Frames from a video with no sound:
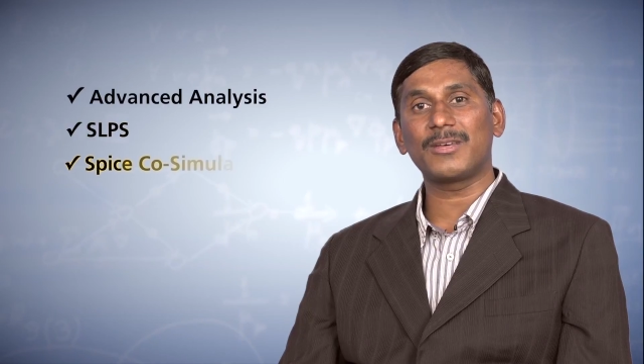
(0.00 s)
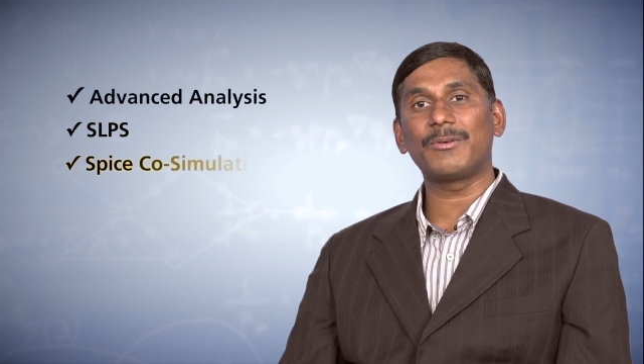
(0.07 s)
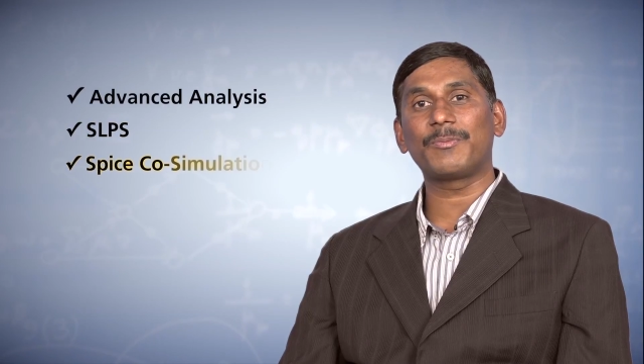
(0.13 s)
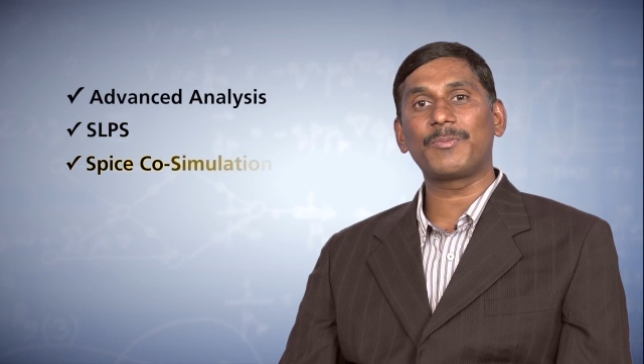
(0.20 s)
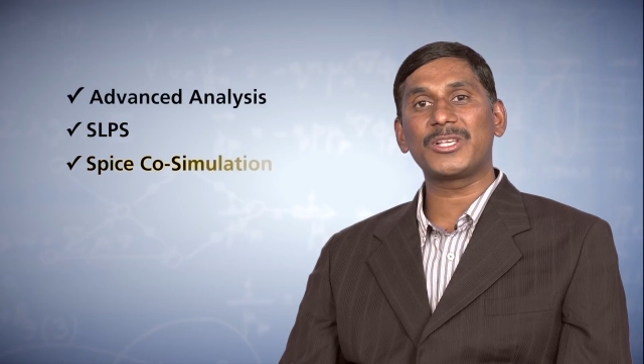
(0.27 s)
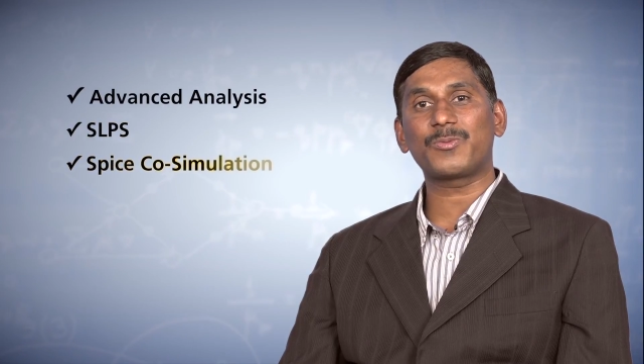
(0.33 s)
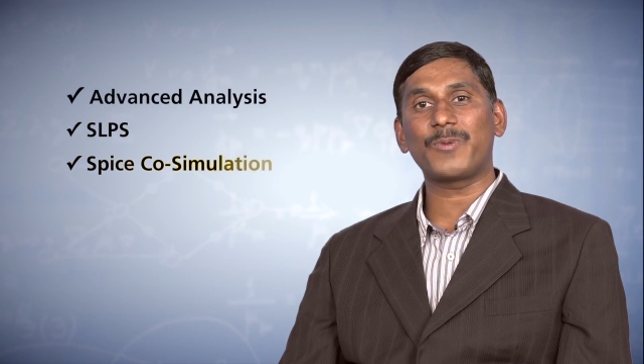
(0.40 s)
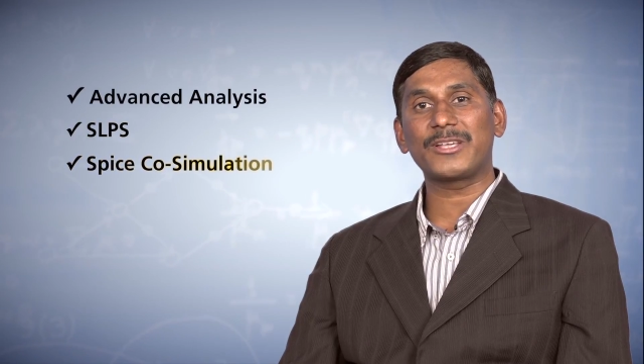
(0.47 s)
the
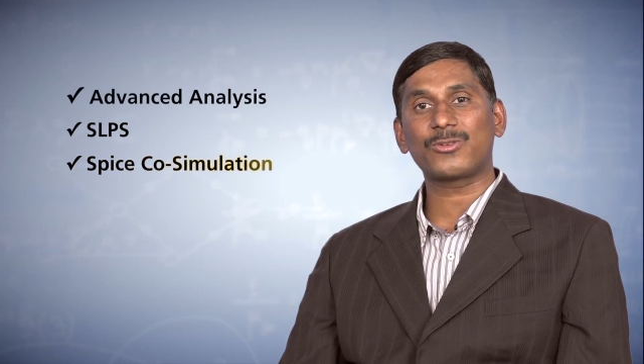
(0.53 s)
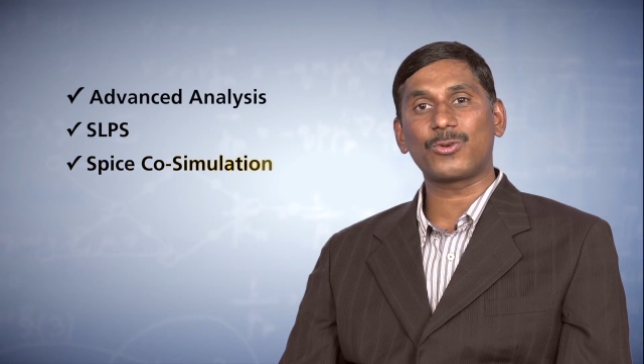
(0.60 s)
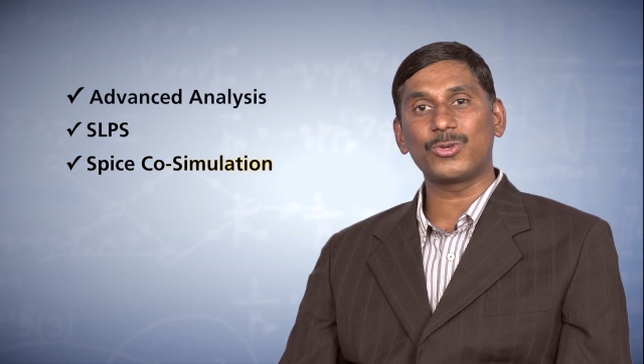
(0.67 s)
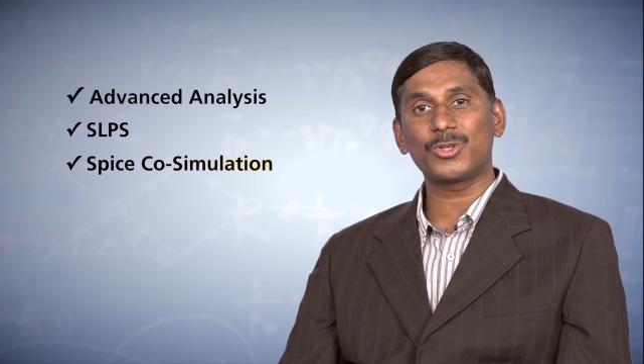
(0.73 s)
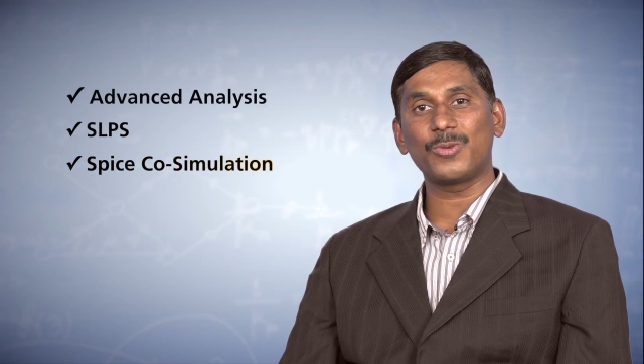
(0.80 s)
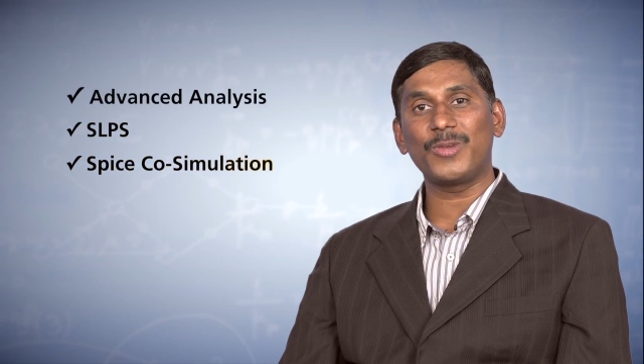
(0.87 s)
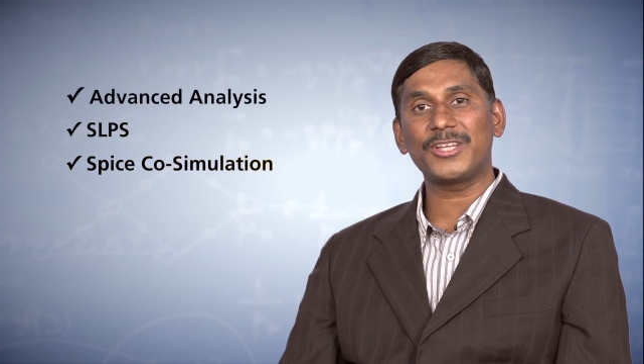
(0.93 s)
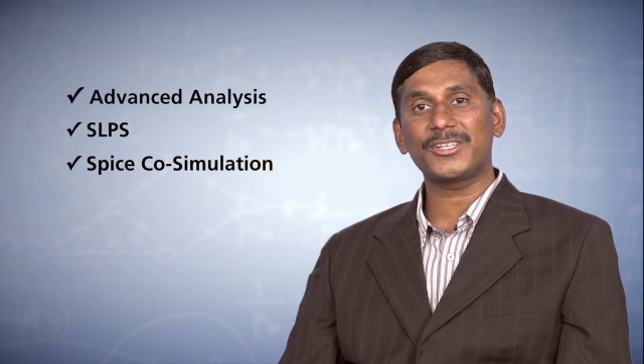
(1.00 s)
PSpice
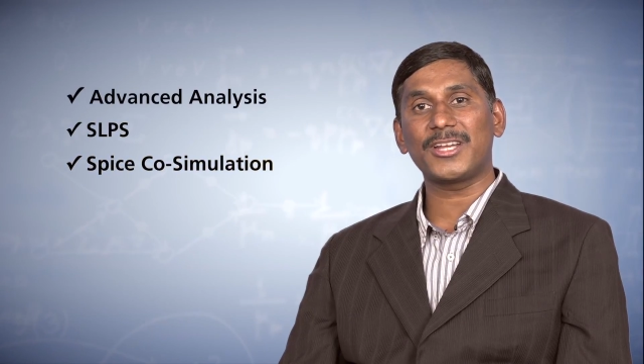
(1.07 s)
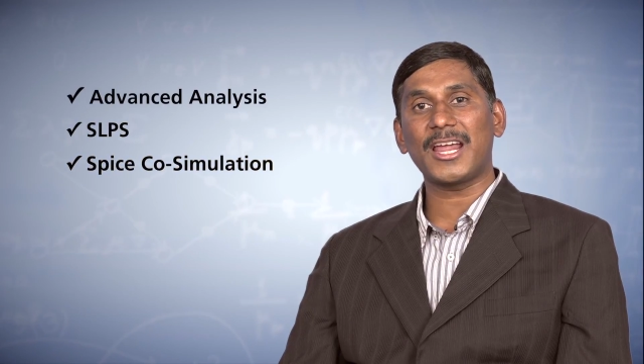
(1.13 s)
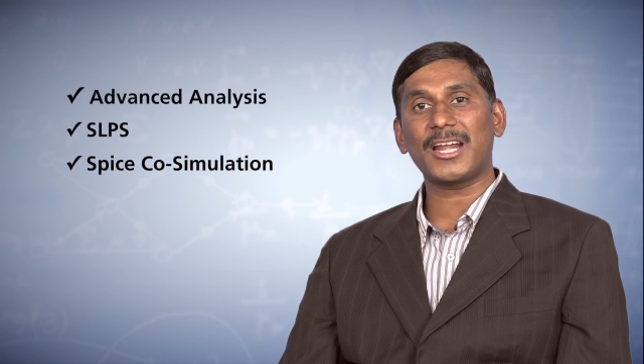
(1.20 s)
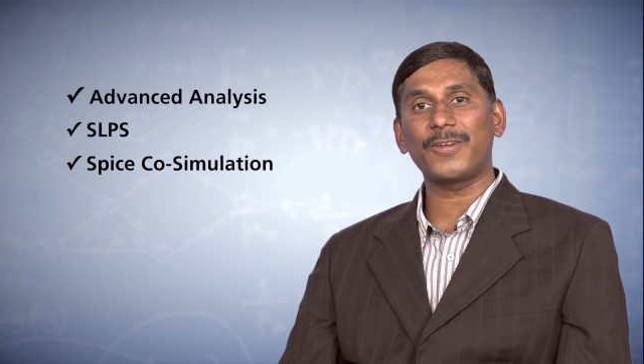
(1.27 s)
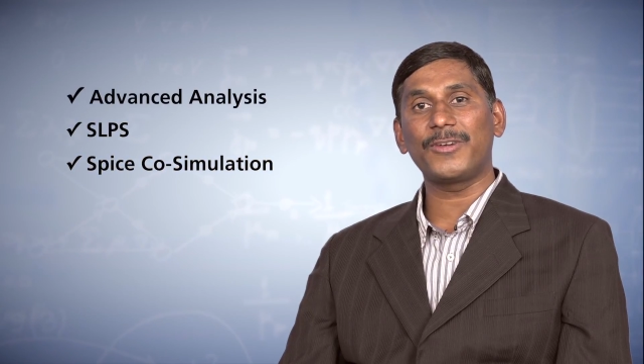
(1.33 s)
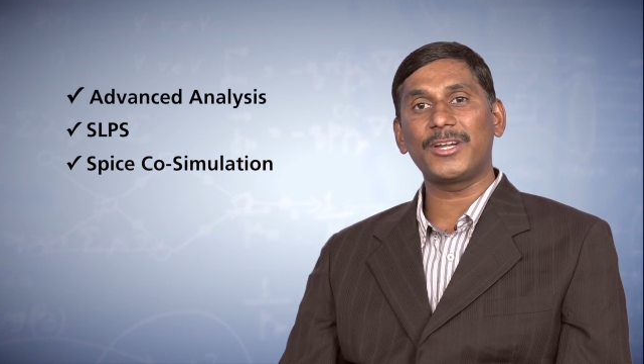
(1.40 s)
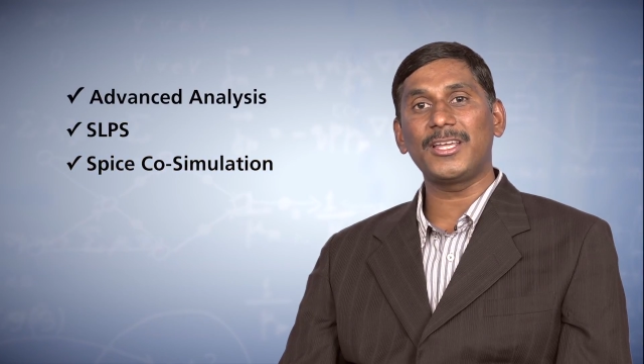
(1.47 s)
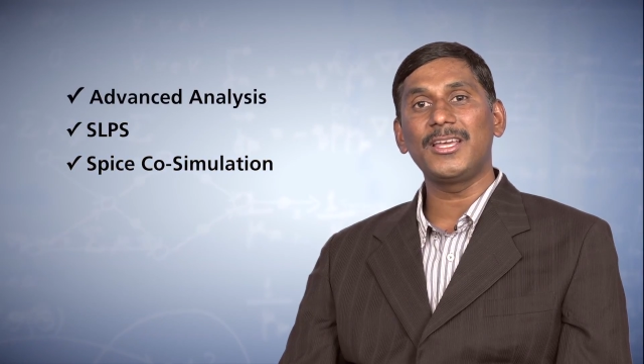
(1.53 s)
co-simulation
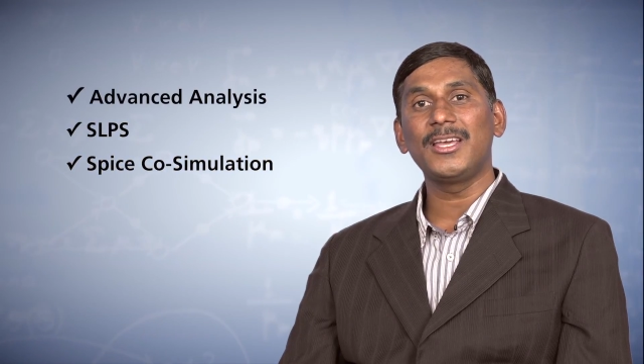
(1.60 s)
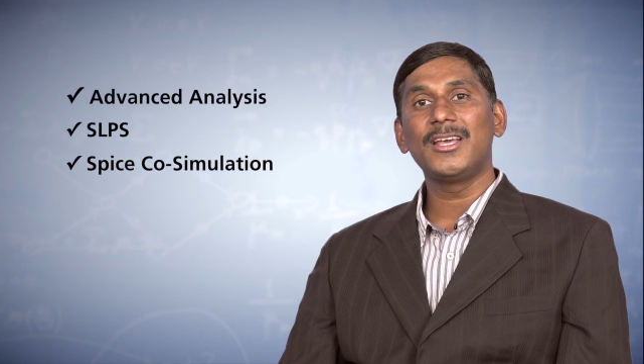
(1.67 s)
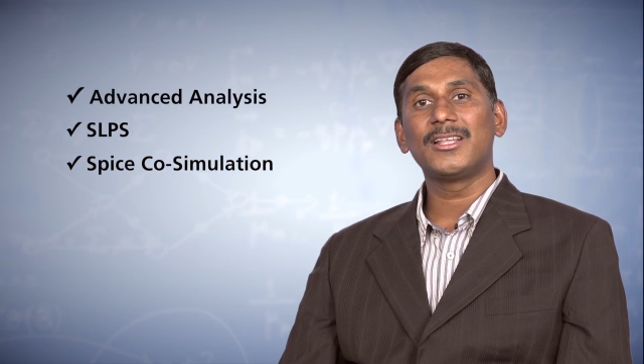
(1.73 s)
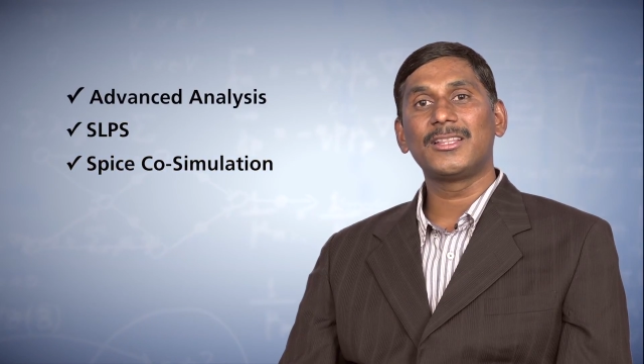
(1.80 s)
activity,